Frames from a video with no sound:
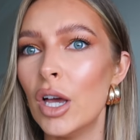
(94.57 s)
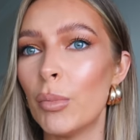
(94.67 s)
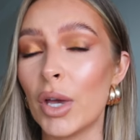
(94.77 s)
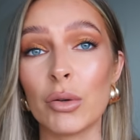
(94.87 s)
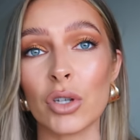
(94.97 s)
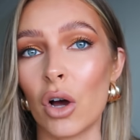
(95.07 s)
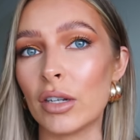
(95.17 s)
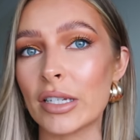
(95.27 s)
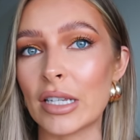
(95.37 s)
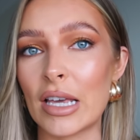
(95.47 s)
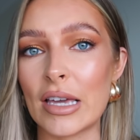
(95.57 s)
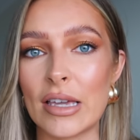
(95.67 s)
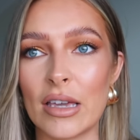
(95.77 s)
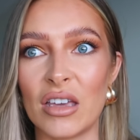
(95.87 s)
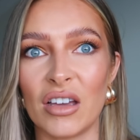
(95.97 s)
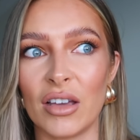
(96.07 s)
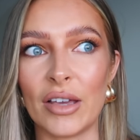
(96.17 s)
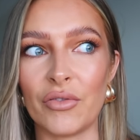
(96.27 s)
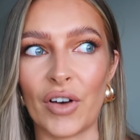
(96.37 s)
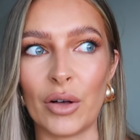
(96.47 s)
But it was honestly,
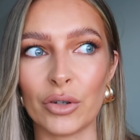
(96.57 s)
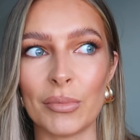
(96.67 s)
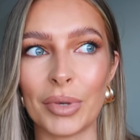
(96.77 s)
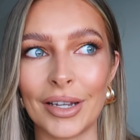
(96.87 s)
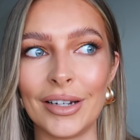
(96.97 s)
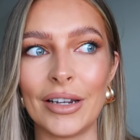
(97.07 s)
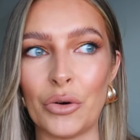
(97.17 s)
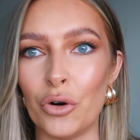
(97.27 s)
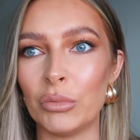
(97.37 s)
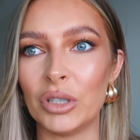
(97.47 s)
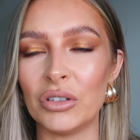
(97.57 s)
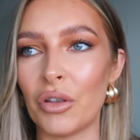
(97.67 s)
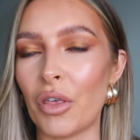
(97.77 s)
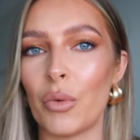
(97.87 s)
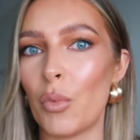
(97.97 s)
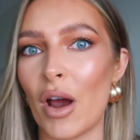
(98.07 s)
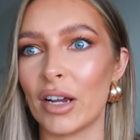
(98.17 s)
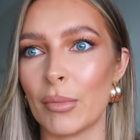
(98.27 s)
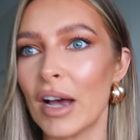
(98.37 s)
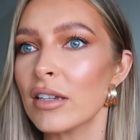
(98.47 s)
it felt completely normal other than
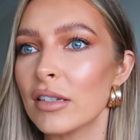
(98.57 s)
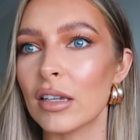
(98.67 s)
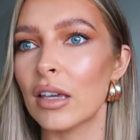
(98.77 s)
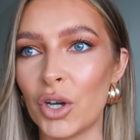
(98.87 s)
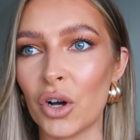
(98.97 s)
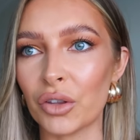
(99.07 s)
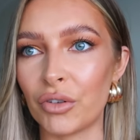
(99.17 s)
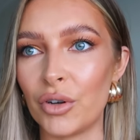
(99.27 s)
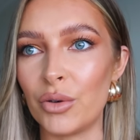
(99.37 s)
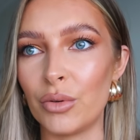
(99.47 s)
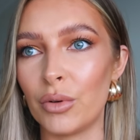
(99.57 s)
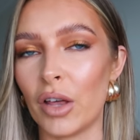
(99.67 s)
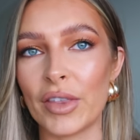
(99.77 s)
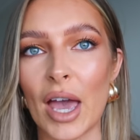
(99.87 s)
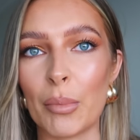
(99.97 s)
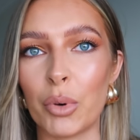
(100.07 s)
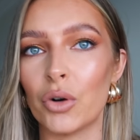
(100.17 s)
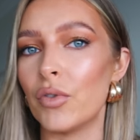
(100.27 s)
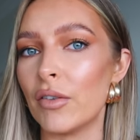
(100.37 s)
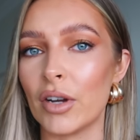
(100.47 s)
wearing a mask. We got through like the
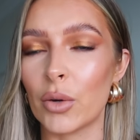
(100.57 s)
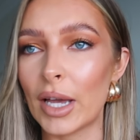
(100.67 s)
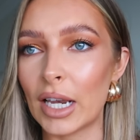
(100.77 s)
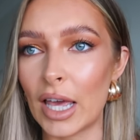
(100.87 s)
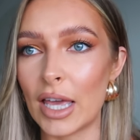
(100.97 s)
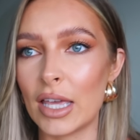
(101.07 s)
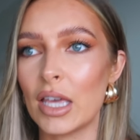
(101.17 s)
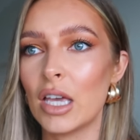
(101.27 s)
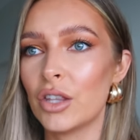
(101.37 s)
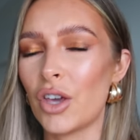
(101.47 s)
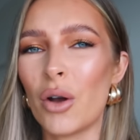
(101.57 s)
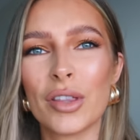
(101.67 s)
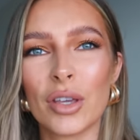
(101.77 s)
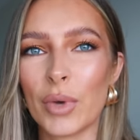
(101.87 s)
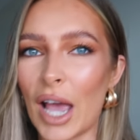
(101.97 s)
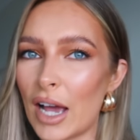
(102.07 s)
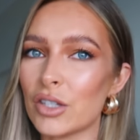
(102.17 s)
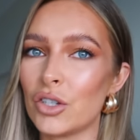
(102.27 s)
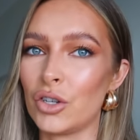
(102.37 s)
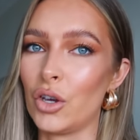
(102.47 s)
airport really, really quickly. The only thing we had
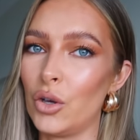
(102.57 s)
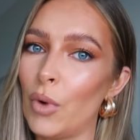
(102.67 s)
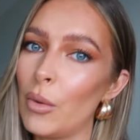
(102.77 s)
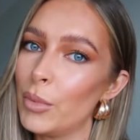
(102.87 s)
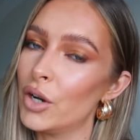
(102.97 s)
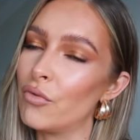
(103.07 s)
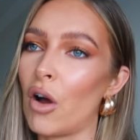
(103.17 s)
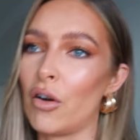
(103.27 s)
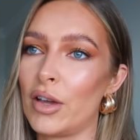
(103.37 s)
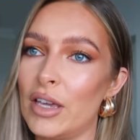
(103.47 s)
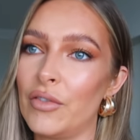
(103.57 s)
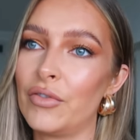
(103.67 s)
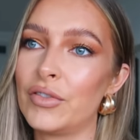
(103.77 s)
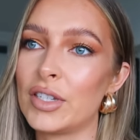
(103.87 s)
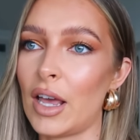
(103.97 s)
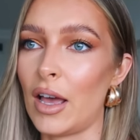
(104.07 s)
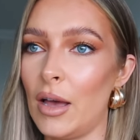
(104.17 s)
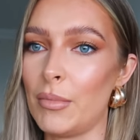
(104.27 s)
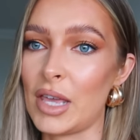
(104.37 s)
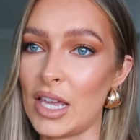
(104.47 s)
to do when we arrived
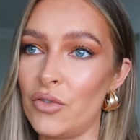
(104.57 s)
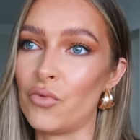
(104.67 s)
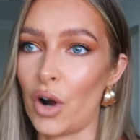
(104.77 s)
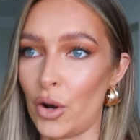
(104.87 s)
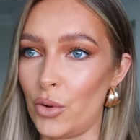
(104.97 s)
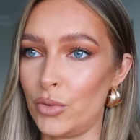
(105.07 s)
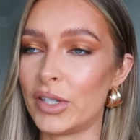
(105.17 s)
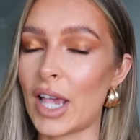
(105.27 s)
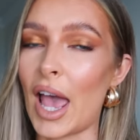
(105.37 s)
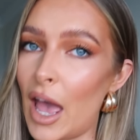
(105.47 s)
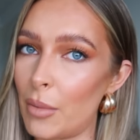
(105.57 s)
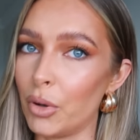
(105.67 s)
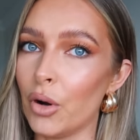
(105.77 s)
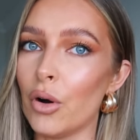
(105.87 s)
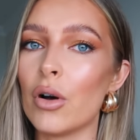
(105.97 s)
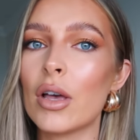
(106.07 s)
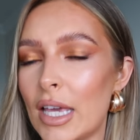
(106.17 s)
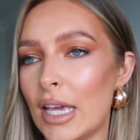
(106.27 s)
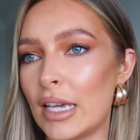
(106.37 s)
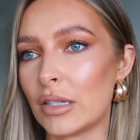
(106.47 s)
in Rhodes Airport
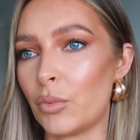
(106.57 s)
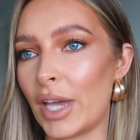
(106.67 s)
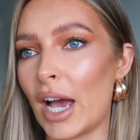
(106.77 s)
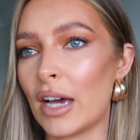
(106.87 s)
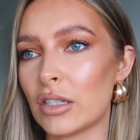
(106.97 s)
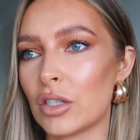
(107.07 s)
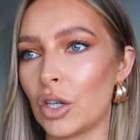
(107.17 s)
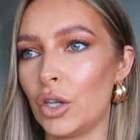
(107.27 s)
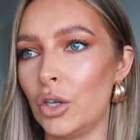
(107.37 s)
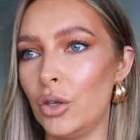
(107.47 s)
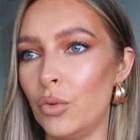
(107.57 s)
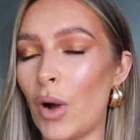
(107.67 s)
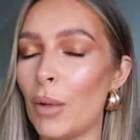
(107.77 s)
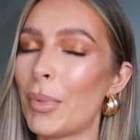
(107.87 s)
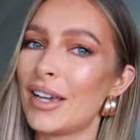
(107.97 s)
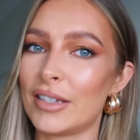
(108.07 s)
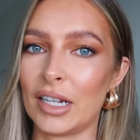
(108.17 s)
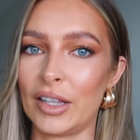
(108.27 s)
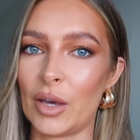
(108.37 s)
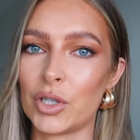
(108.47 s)
is we had to, well,
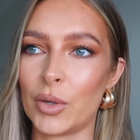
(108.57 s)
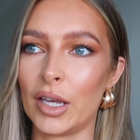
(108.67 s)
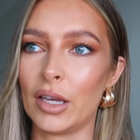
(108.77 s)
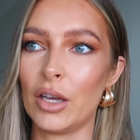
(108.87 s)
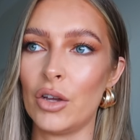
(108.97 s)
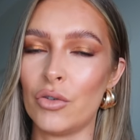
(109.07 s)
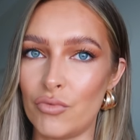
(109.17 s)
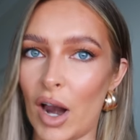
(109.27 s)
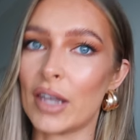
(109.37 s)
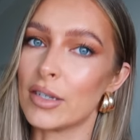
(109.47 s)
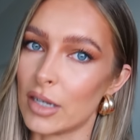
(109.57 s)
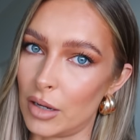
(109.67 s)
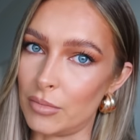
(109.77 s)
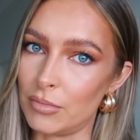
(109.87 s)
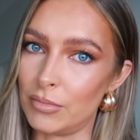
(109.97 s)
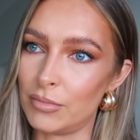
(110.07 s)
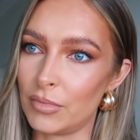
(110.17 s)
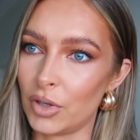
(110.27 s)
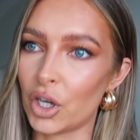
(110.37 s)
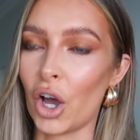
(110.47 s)
basically they were doing random
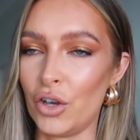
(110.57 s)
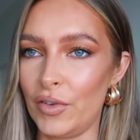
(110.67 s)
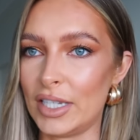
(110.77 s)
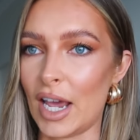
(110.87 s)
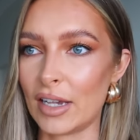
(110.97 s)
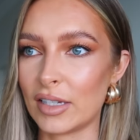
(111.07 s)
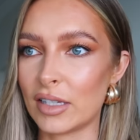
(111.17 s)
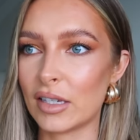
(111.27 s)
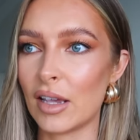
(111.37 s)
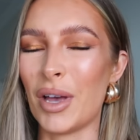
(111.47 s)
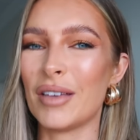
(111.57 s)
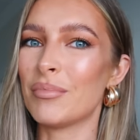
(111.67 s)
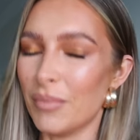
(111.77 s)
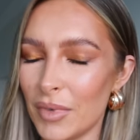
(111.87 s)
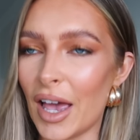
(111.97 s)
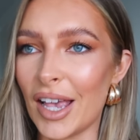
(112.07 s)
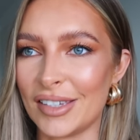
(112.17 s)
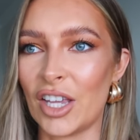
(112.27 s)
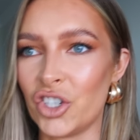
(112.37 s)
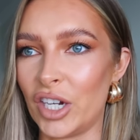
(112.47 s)
COVID tests, but
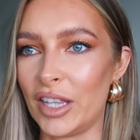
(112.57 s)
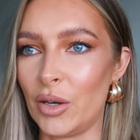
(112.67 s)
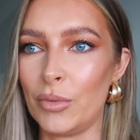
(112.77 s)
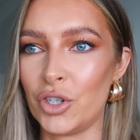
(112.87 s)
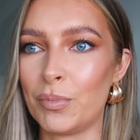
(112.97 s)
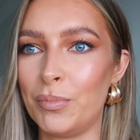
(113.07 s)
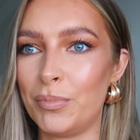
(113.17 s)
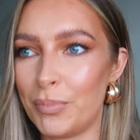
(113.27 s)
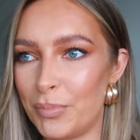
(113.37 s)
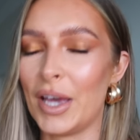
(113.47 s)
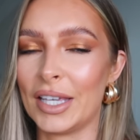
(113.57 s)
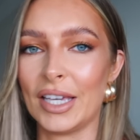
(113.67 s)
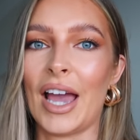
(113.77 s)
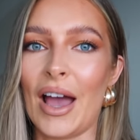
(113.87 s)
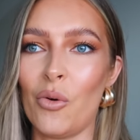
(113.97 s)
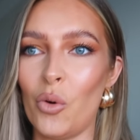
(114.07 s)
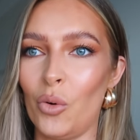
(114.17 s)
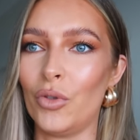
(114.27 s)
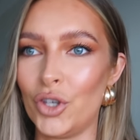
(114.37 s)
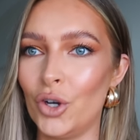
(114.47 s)
essentially they were just picking out
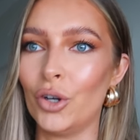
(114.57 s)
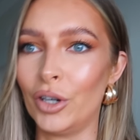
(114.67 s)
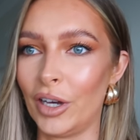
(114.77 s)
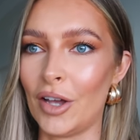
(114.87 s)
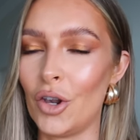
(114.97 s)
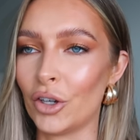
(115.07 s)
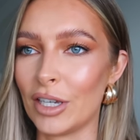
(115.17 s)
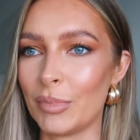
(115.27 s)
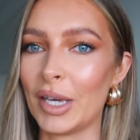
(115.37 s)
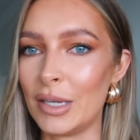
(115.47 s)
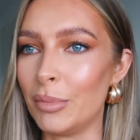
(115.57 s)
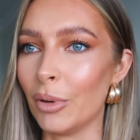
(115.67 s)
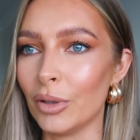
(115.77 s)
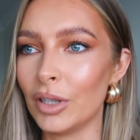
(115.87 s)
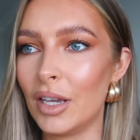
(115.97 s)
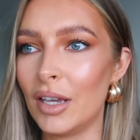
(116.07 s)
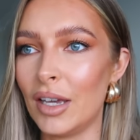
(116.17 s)
all the younger looking people.